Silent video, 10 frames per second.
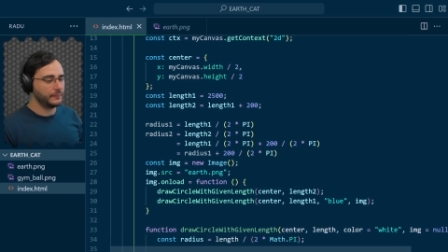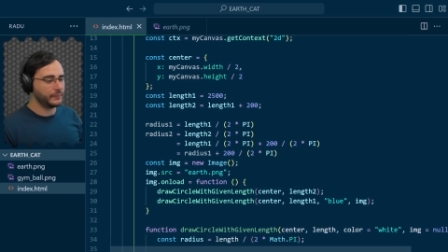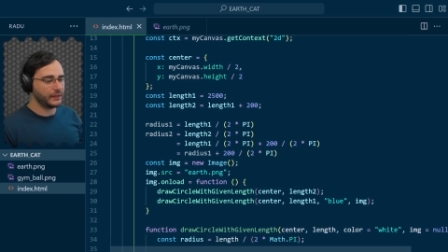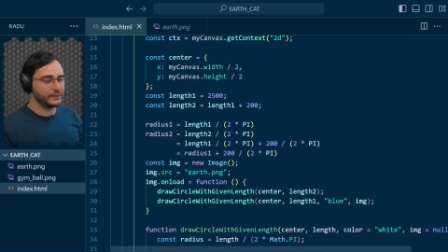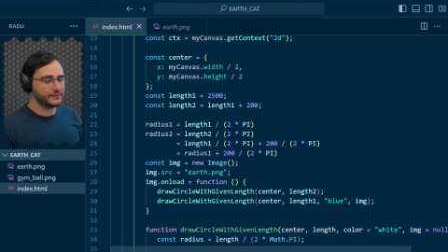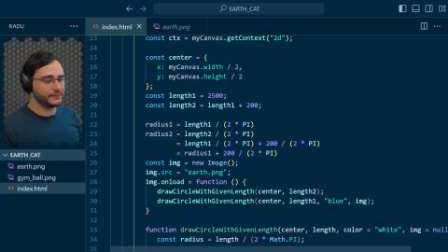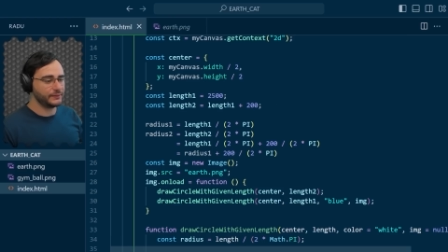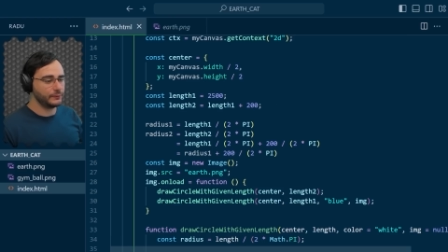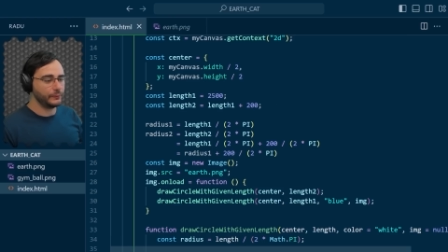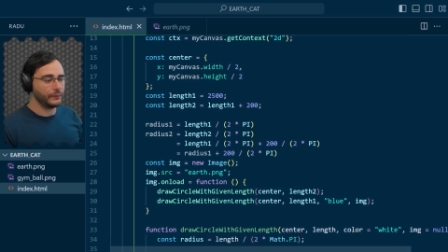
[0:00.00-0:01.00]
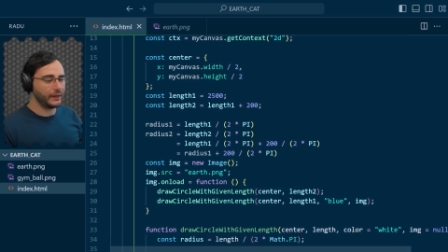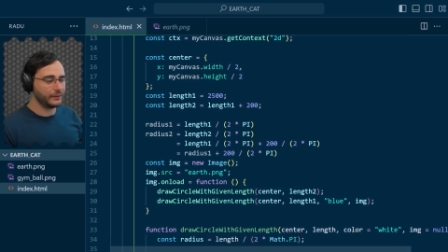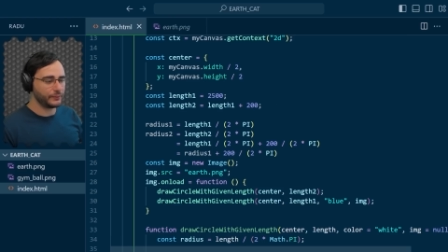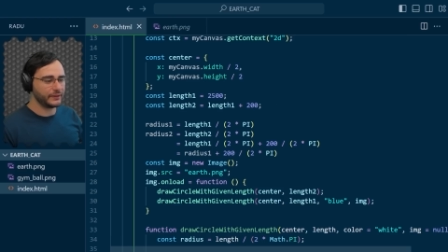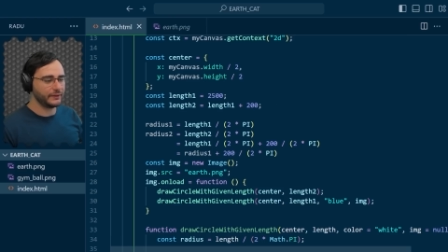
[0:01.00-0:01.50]
plus
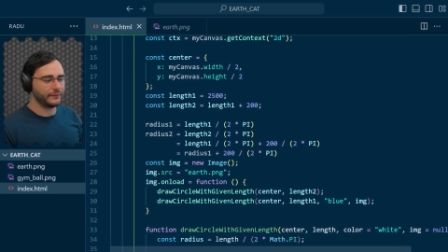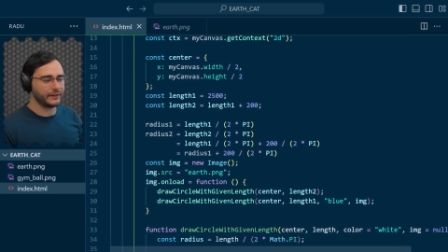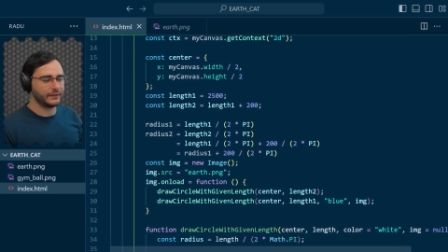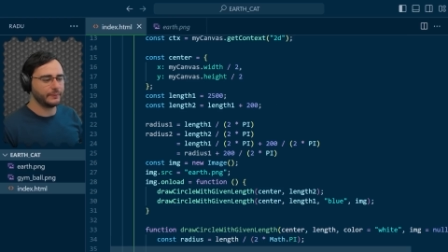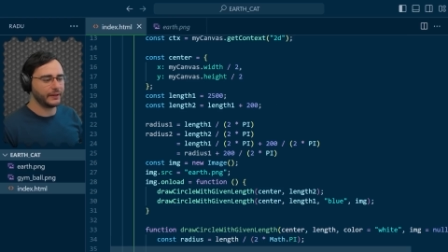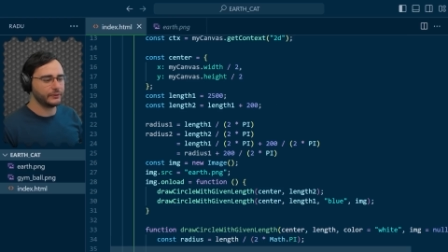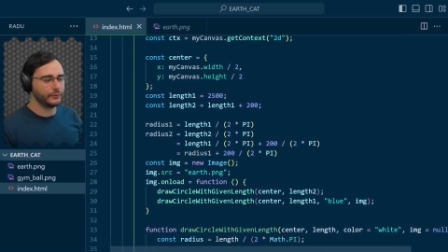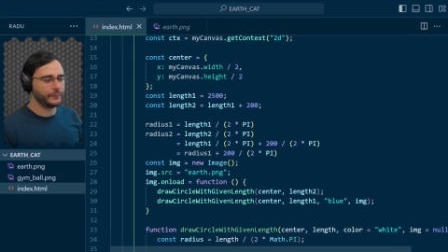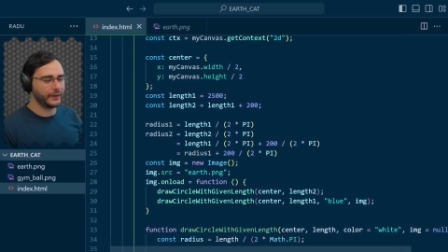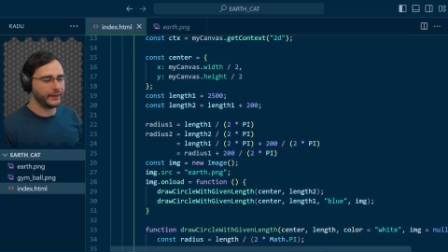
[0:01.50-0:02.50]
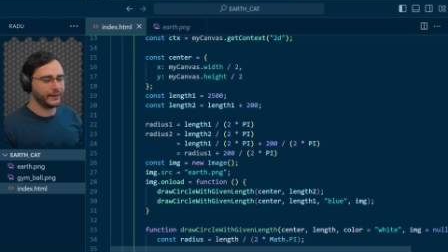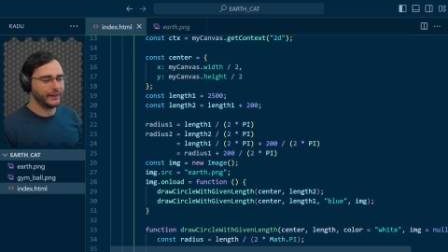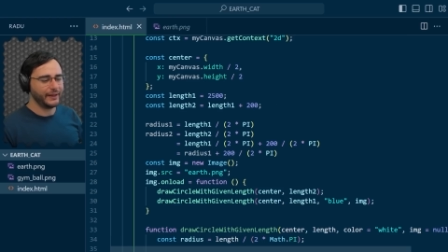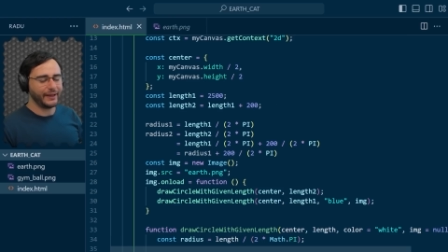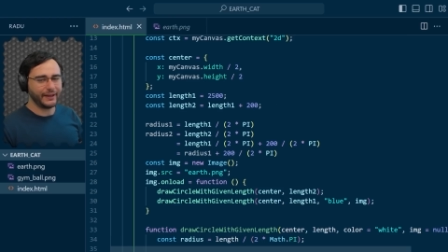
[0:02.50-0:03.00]
200 divided by 2 pi.
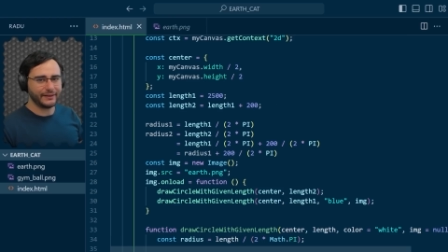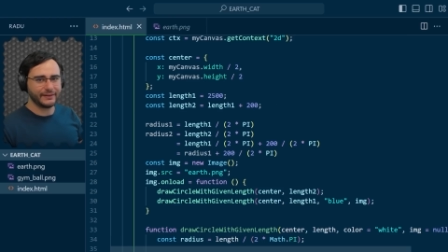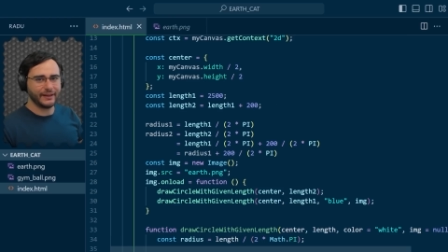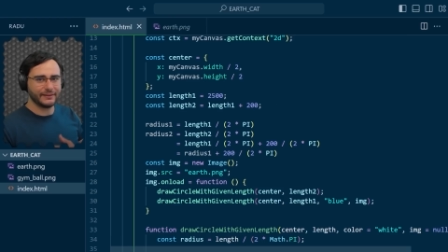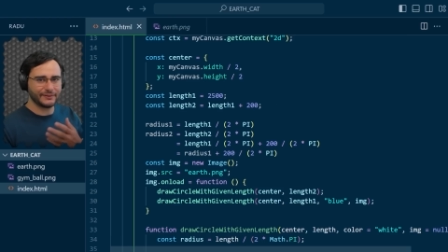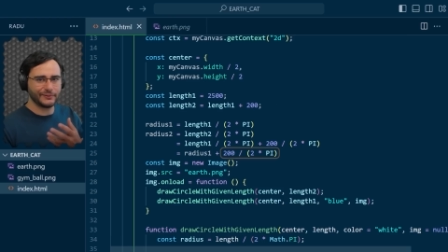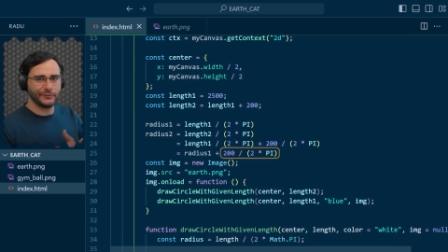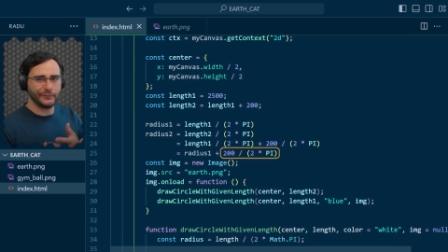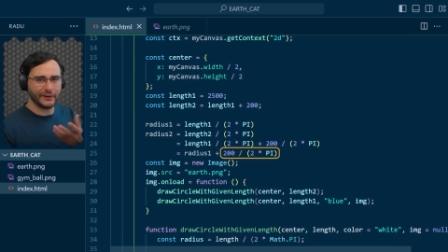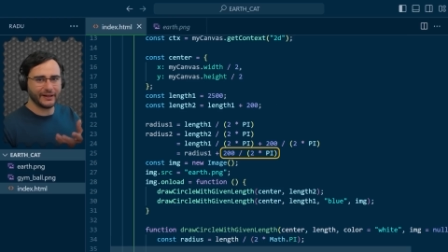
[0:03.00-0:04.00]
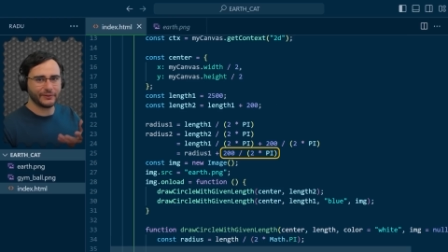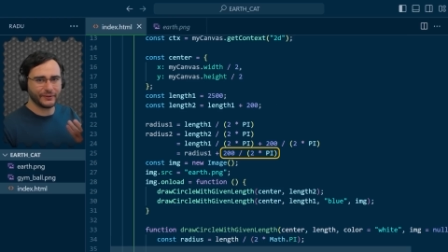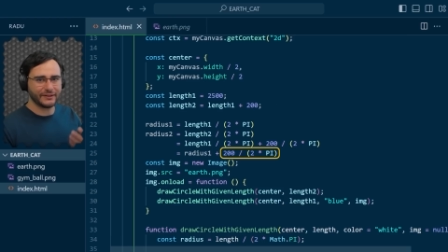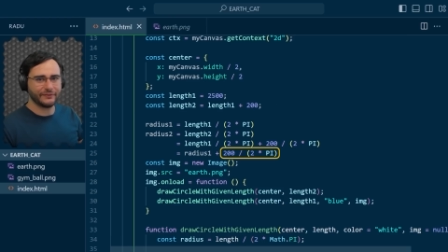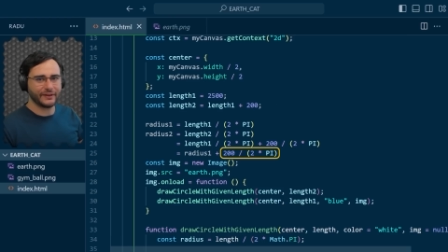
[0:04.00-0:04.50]
And that
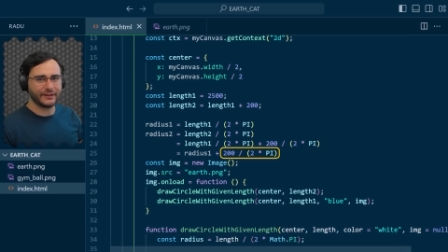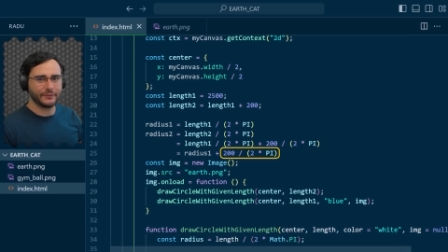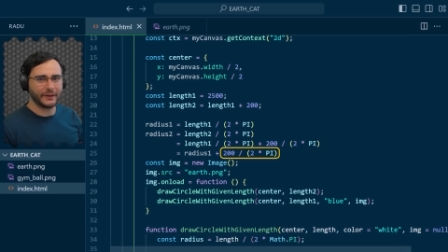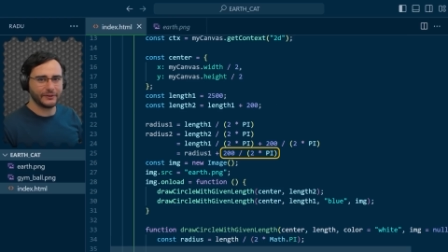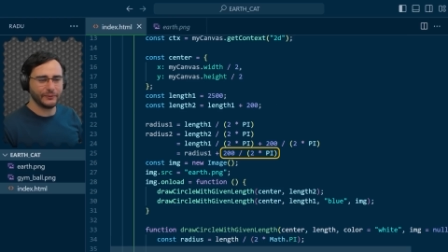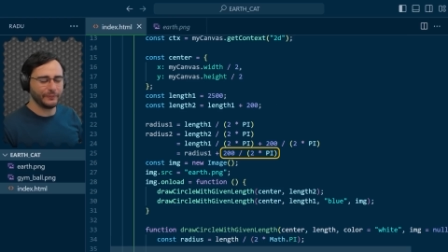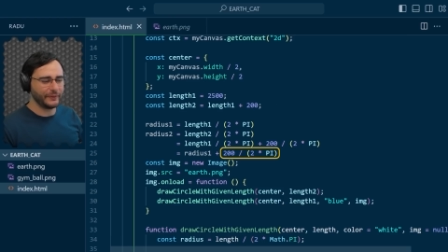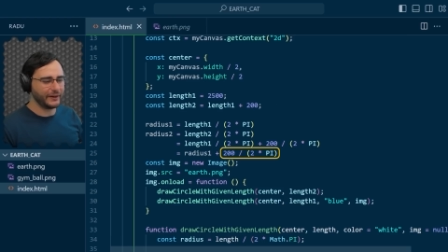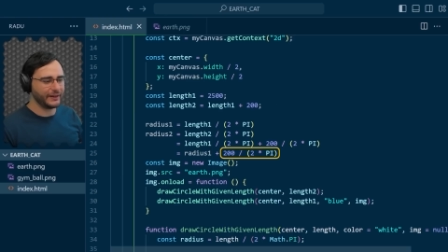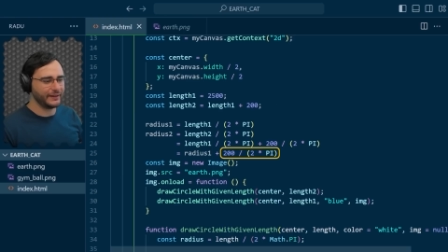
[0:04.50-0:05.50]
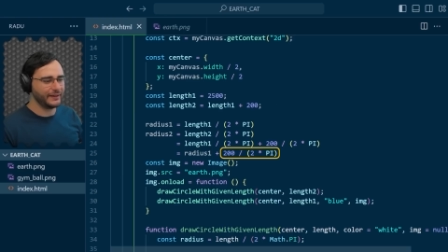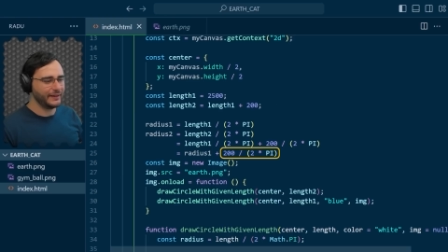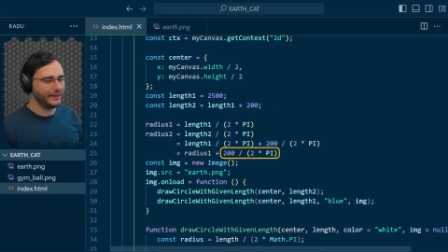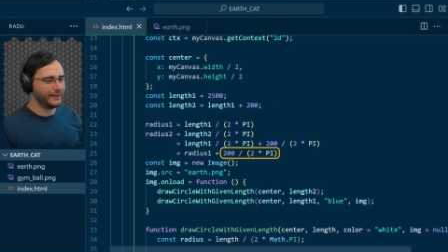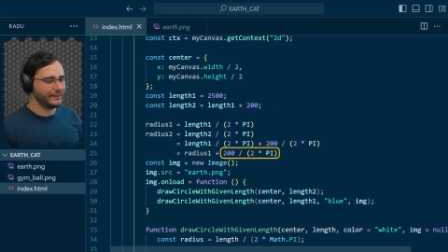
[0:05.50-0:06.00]
200 divided by 2 pi
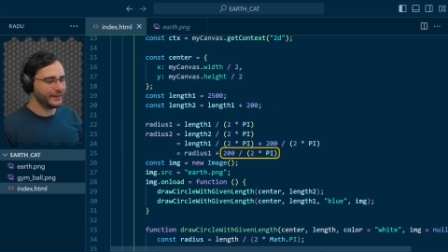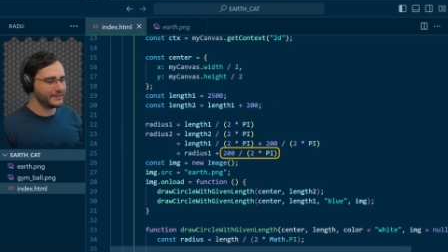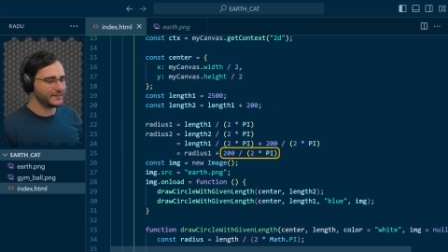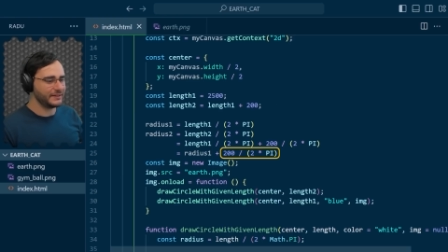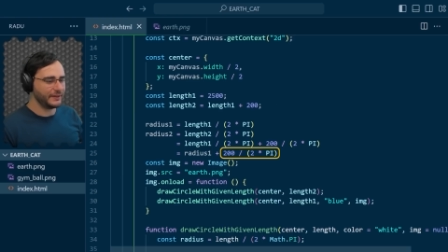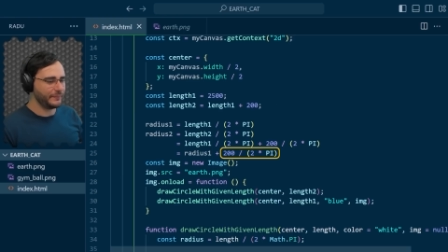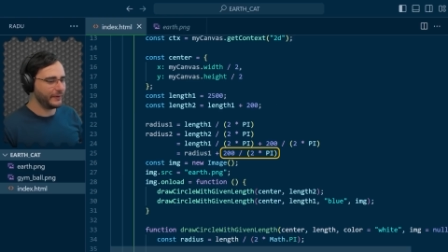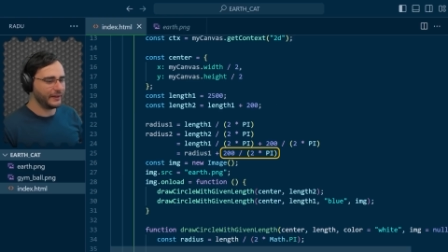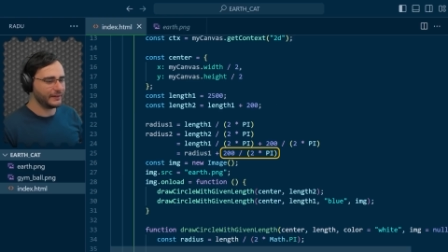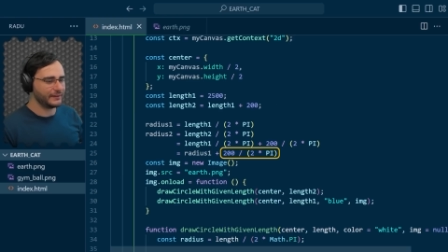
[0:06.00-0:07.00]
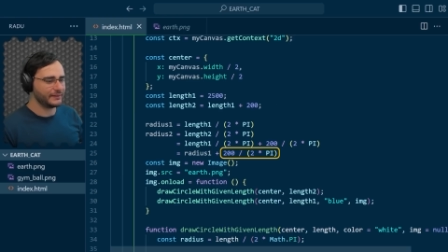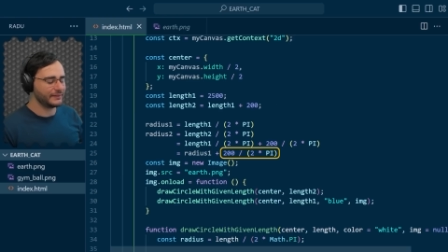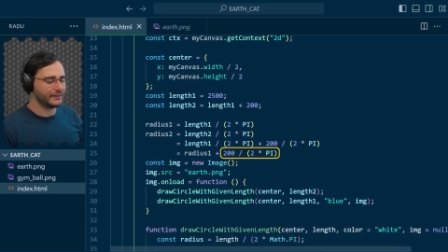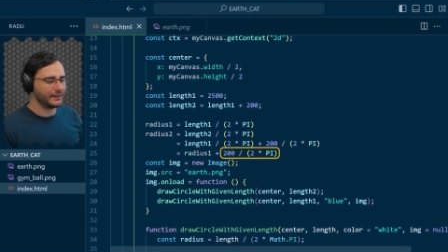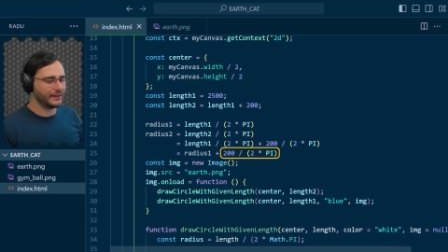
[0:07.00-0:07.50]
it doesn't depend
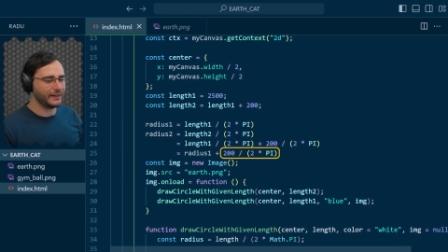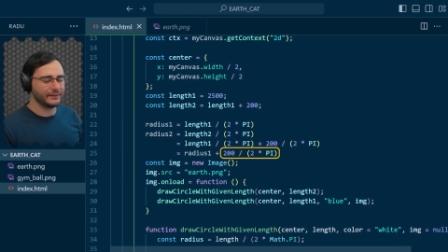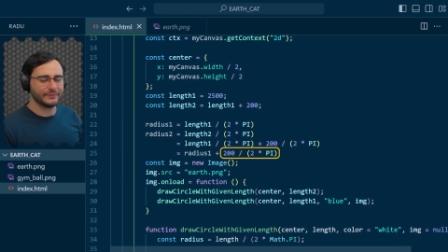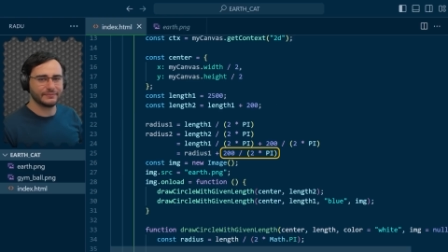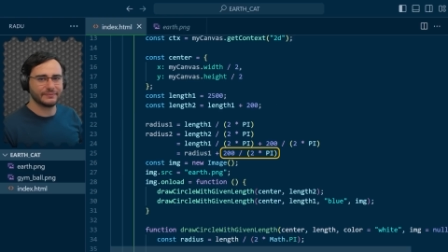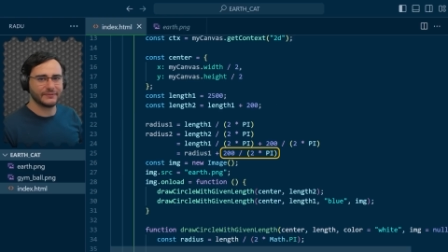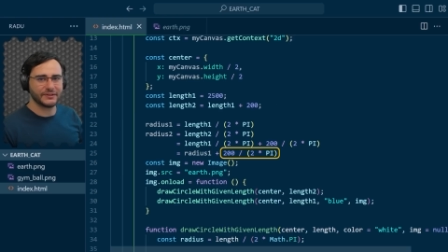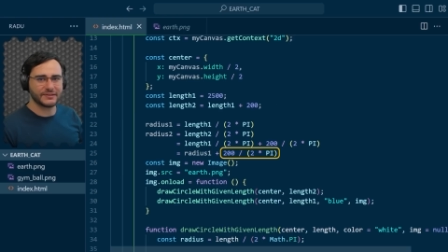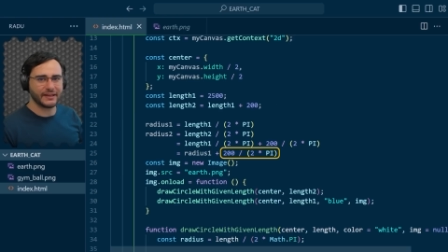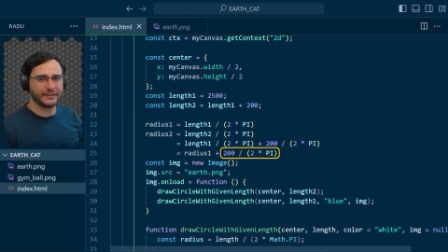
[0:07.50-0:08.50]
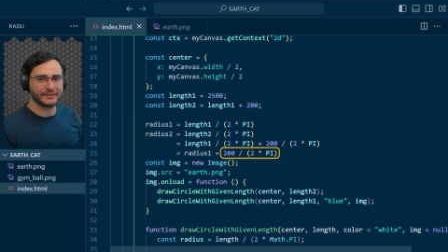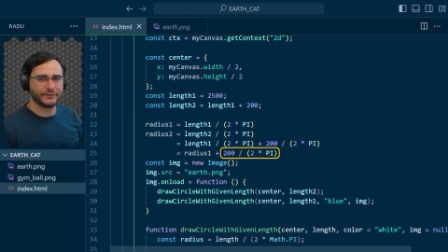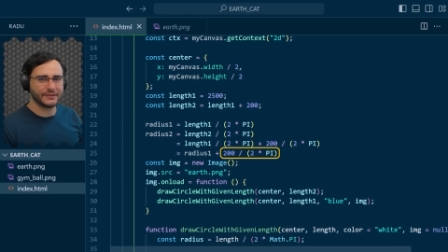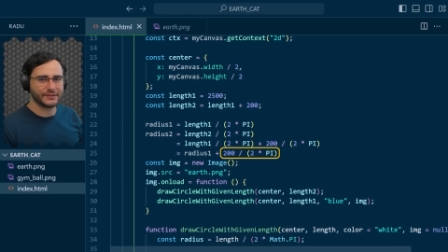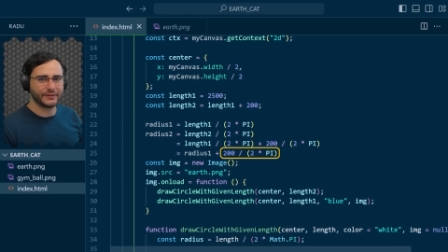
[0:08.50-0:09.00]
on the size of
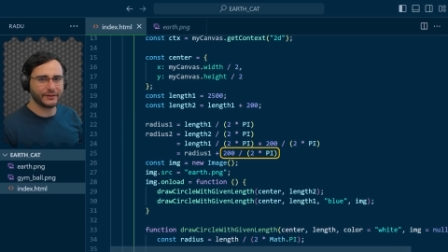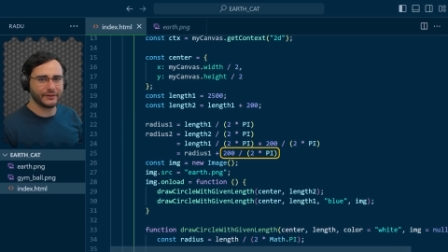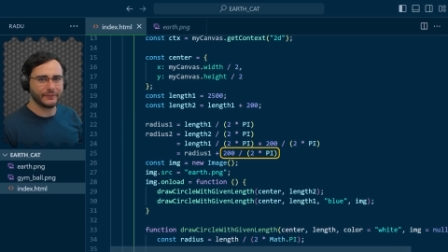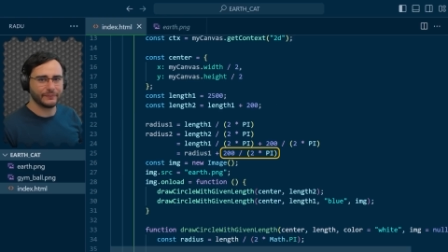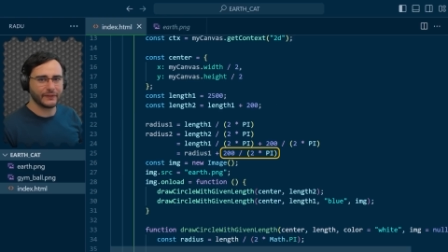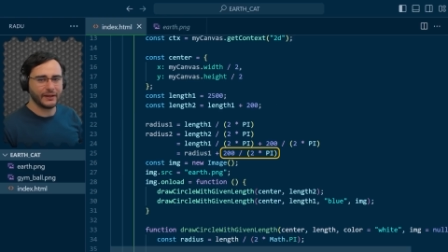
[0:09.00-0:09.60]
the circle.